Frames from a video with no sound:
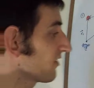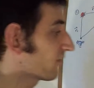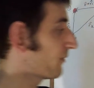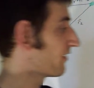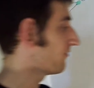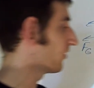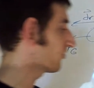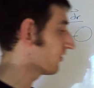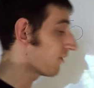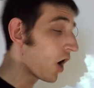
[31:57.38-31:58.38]
It's going to be a
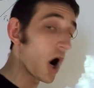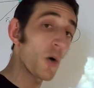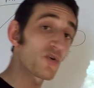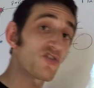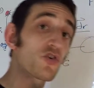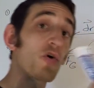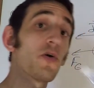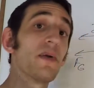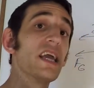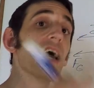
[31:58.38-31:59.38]
function of R, which is going to
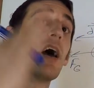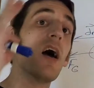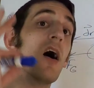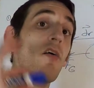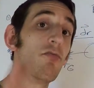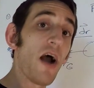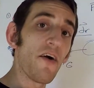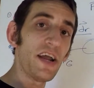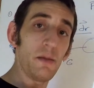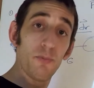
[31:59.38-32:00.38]
be
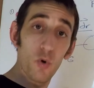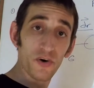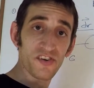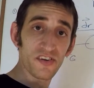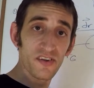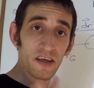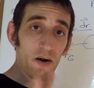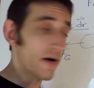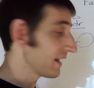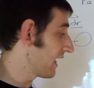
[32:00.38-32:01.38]
very important in
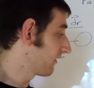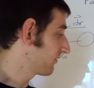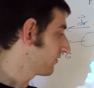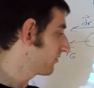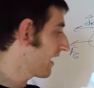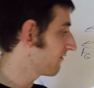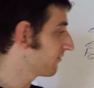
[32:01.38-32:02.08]
our analysis.